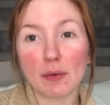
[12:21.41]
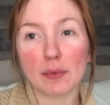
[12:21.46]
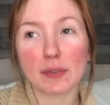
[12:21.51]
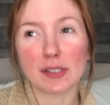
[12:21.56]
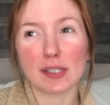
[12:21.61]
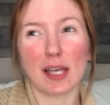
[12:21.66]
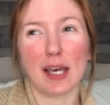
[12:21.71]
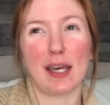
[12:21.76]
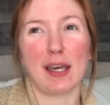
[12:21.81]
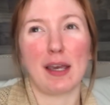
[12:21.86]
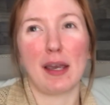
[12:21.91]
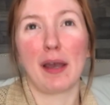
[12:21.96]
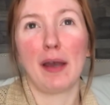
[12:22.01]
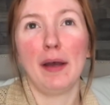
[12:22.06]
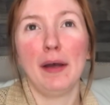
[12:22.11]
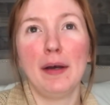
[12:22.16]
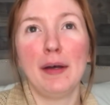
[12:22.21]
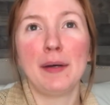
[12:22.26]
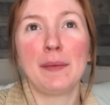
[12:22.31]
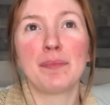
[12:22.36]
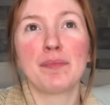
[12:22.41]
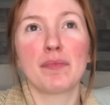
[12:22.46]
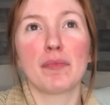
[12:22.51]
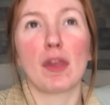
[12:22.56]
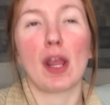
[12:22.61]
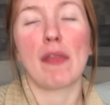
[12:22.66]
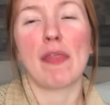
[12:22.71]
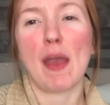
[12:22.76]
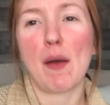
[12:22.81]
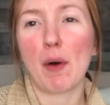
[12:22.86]
It was like
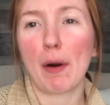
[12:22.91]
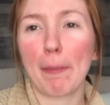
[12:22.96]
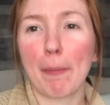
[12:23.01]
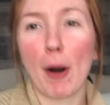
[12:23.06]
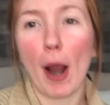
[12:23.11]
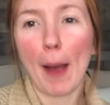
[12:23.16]
they were